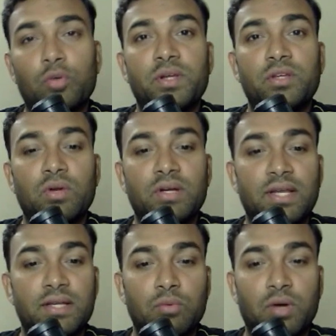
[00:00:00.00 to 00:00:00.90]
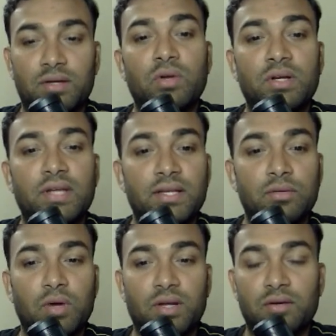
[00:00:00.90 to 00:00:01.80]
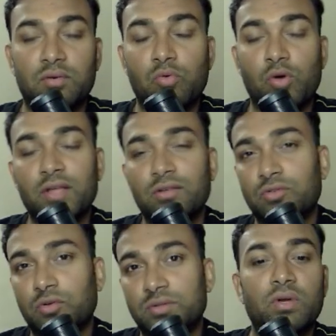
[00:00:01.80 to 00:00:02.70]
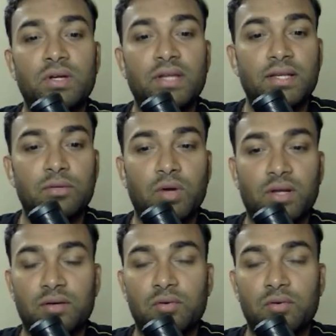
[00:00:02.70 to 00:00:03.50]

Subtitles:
your daily work. Total 9 plus modules are there